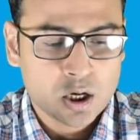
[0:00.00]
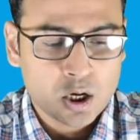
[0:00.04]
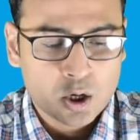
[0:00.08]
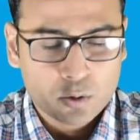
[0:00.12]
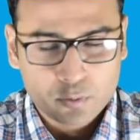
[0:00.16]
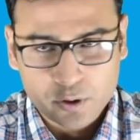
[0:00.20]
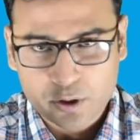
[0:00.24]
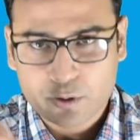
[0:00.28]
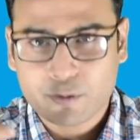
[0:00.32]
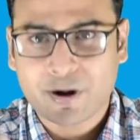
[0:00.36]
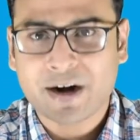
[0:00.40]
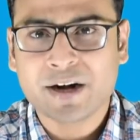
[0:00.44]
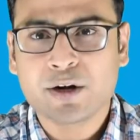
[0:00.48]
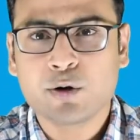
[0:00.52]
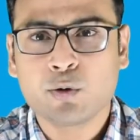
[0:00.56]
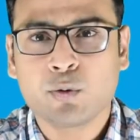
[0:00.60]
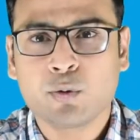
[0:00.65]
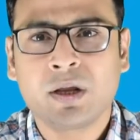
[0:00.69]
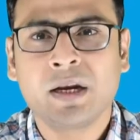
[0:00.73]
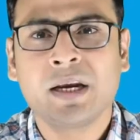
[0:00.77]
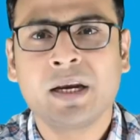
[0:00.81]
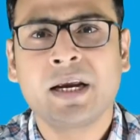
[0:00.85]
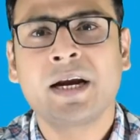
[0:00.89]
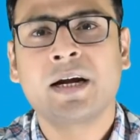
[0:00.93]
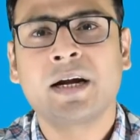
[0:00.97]
We try to
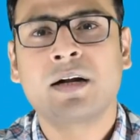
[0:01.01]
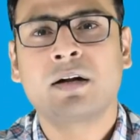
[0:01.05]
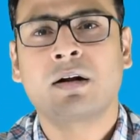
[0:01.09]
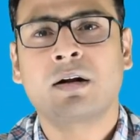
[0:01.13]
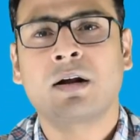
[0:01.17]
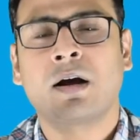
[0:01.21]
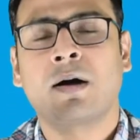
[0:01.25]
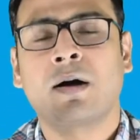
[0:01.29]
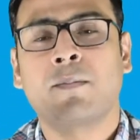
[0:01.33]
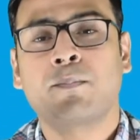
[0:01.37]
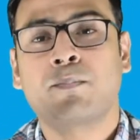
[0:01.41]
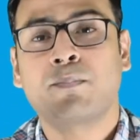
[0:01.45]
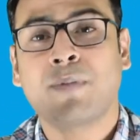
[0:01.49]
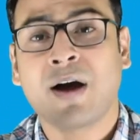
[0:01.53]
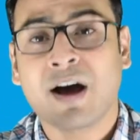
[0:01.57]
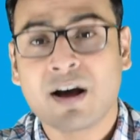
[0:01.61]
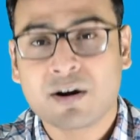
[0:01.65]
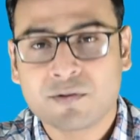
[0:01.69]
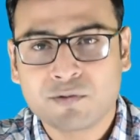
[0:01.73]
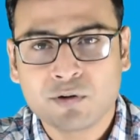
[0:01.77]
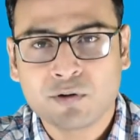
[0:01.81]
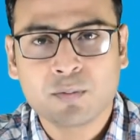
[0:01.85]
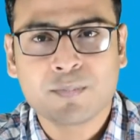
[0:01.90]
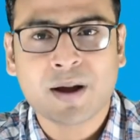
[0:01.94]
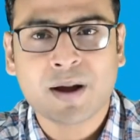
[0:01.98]
create
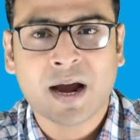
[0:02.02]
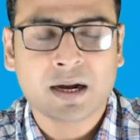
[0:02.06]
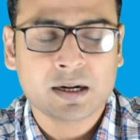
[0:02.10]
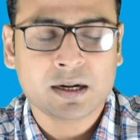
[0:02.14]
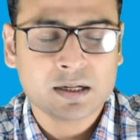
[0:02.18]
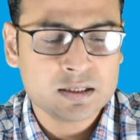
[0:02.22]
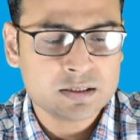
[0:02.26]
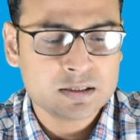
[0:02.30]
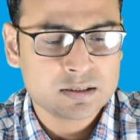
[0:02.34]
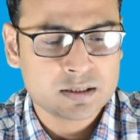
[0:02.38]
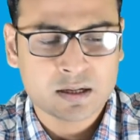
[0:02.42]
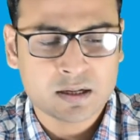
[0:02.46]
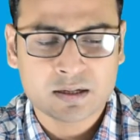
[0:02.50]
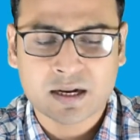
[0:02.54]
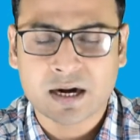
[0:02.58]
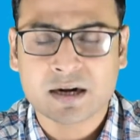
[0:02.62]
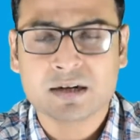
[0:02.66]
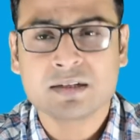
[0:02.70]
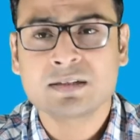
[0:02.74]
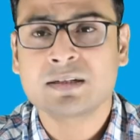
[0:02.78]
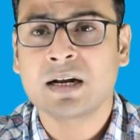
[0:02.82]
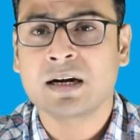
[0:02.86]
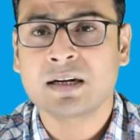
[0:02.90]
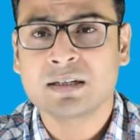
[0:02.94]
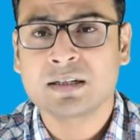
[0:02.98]
powerful backlinks. That
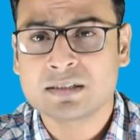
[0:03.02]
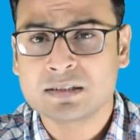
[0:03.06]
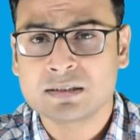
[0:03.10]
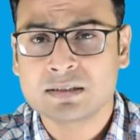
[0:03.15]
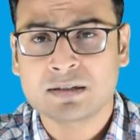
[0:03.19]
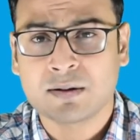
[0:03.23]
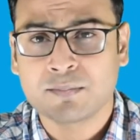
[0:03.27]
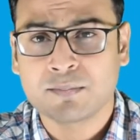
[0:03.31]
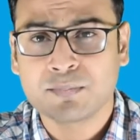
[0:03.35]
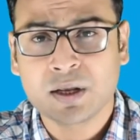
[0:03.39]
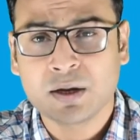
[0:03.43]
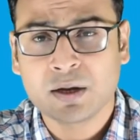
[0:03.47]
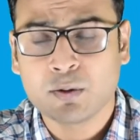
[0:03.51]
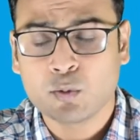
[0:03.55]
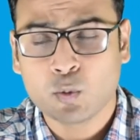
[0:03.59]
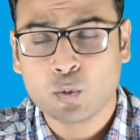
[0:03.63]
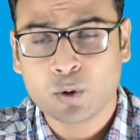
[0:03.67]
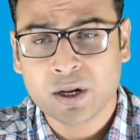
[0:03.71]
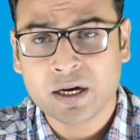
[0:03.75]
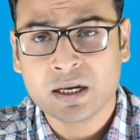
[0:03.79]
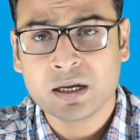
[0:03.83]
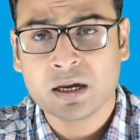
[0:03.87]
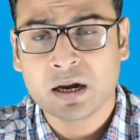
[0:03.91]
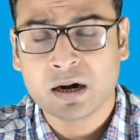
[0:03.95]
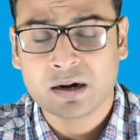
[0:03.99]
is something
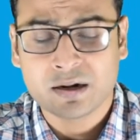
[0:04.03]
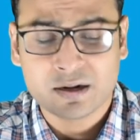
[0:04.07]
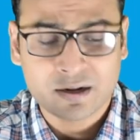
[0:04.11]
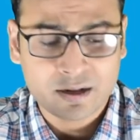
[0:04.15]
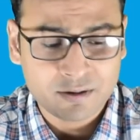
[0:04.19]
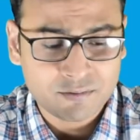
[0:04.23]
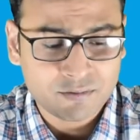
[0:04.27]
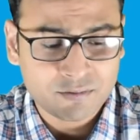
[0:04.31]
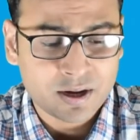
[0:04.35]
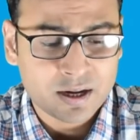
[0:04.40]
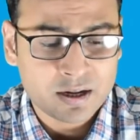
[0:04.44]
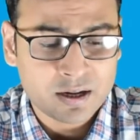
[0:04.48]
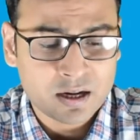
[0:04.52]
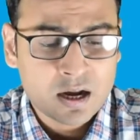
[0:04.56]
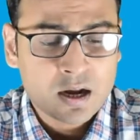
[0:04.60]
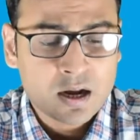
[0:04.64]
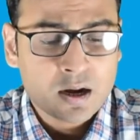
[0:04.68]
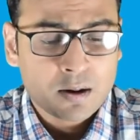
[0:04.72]
very different.